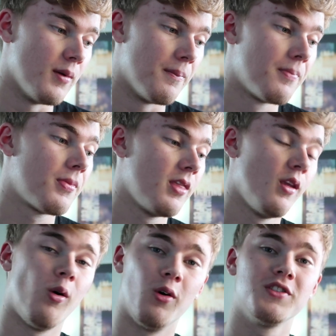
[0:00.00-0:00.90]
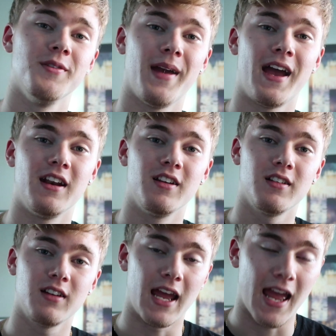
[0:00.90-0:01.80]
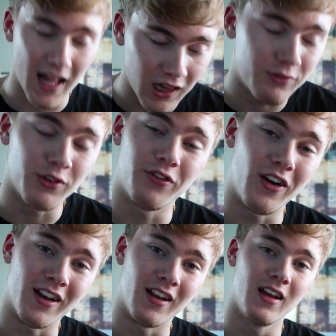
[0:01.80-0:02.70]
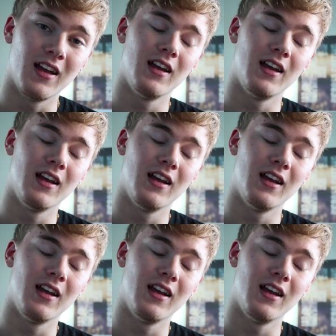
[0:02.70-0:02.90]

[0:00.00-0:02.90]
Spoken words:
were awesome and hell of a fun.